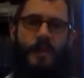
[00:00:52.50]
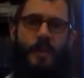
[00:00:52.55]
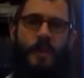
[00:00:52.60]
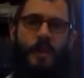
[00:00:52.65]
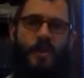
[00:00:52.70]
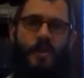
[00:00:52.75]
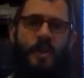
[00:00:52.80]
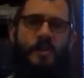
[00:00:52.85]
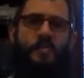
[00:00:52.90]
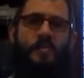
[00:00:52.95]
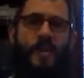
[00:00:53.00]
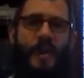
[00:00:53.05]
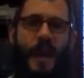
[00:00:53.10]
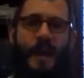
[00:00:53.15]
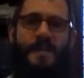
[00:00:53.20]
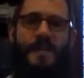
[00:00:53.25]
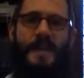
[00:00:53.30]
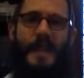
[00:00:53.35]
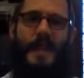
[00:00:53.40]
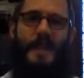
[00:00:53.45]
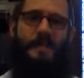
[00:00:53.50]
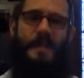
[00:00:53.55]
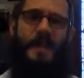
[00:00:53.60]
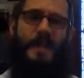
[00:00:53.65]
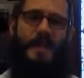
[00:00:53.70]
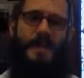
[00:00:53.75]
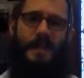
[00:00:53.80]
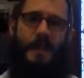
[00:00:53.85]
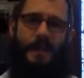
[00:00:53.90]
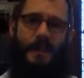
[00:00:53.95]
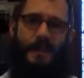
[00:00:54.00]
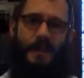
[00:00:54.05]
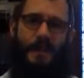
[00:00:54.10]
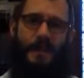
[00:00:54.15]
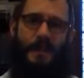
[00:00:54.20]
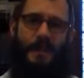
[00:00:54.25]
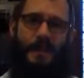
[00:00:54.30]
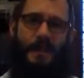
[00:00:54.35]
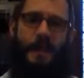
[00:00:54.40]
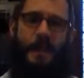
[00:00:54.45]
So Hashem preempts that by saying,
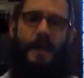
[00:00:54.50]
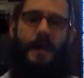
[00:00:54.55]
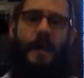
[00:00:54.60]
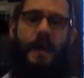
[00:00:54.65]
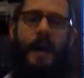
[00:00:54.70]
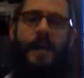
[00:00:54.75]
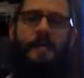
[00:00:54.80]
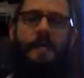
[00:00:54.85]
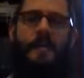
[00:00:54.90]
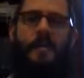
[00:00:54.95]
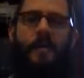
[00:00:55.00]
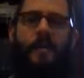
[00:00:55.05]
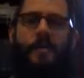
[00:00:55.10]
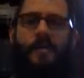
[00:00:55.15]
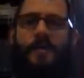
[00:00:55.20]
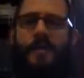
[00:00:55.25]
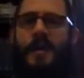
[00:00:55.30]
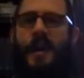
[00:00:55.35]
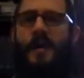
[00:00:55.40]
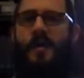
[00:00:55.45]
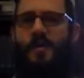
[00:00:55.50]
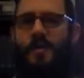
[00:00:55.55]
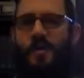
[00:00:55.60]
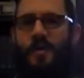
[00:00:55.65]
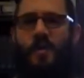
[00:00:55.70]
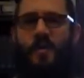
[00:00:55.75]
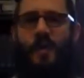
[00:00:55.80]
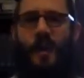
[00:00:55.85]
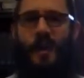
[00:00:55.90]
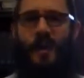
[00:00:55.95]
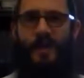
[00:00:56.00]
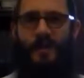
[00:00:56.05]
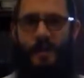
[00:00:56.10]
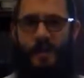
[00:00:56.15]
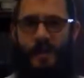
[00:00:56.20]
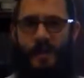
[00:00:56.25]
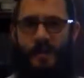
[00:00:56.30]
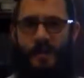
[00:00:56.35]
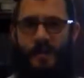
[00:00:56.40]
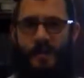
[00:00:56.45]
I am the Lord your God who took you out of
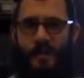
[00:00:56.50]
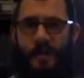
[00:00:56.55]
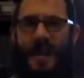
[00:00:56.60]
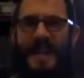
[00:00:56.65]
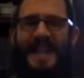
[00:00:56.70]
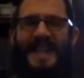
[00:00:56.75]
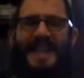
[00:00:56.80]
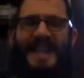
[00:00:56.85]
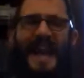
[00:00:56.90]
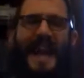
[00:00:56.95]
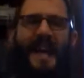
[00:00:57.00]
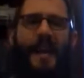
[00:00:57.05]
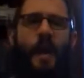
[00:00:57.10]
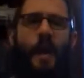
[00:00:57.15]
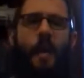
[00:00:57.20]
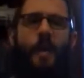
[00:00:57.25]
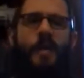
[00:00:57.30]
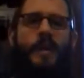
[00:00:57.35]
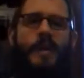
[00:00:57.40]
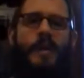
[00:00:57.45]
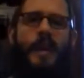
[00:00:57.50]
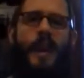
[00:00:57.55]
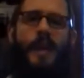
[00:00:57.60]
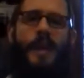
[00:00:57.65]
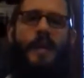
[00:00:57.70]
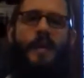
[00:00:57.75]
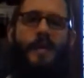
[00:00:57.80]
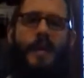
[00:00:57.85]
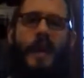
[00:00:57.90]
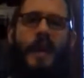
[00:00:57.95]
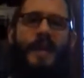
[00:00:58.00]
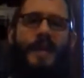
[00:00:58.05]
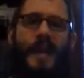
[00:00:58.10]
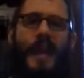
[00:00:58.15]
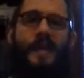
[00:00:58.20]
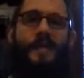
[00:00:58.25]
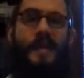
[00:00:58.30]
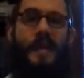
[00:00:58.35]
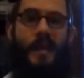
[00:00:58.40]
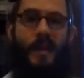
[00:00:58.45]
Egypt. Not only did I create
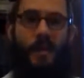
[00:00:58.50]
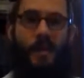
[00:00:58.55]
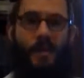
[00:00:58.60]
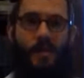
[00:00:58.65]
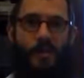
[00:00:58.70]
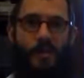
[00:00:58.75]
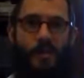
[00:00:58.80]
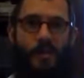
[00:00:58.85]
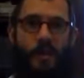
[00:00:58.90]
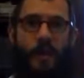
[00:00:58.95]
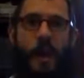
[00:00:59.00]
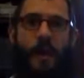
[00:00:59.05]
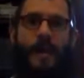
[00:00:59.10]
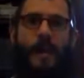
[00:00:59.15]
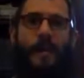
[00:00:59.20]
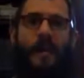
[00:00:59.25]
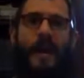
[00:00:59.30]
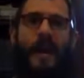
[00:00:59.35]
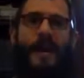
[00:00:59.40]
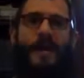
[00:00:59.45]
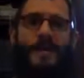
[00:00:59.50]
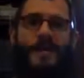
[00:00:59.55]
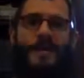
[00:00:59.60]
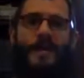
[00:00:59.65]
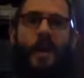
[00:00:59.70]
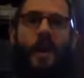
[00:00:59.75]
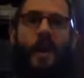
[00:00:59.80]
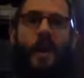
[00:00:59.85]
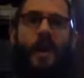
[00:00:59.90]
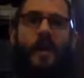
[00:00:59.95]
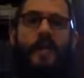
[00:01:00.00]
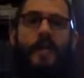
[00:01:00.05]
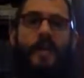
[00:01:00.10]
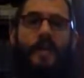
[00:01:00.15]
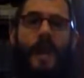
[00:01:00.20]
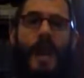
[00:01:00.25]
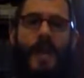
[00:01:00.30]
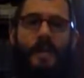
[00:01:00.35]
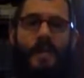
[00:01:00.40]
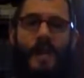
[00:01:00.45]
heaven and earth, but when I saw that
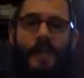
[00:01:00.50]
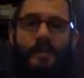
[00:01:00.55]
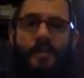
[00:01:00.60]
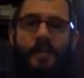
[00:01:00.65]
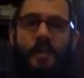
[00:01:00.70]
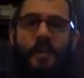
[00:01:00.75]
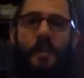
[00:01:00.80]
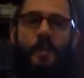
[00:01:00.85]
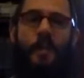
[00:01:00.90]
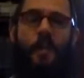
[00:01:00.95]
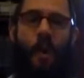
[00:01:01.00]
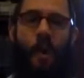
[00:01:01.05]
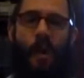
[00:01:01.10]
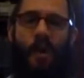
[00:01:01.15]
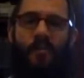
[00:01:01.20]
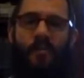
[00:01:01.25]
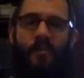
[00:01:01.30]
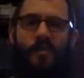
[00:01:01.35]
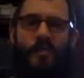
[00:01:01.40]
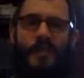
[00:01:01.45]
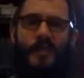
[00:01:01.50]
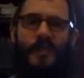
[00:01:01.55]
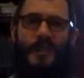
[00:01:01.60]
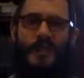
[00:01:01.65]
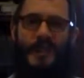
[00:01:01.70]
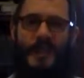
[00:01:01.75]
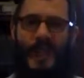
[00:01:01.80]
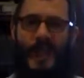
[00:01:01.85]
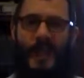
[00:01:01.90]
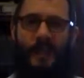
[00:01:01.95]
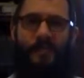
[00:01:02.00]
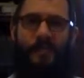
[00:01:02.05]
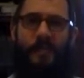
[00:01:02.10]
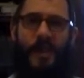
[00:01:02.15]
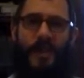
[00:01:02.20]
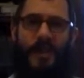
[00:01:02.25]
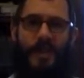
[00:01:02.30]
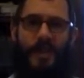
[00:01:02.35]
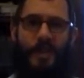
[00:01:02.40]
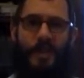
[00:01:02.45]
my people were wrongfully slaved
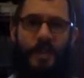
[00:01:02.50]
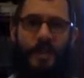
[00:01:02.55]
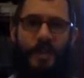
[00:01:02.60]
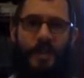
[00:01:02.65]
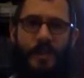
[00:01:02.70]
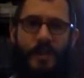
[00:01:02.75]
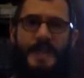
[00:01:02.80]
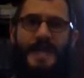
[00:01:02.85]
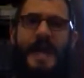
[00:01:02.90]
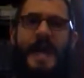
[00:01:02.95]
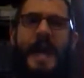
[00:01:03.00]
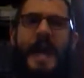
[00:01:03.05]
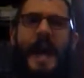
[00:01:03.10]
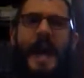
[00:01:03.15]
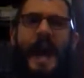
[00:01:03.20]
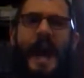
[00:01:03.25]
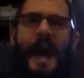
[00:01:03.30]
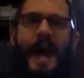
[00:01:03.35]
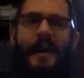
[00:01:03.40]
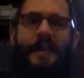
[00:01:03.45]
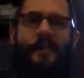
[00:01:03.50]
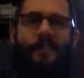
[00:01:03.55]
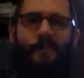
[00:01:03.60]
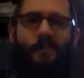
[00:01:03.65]
by the Egyptians, I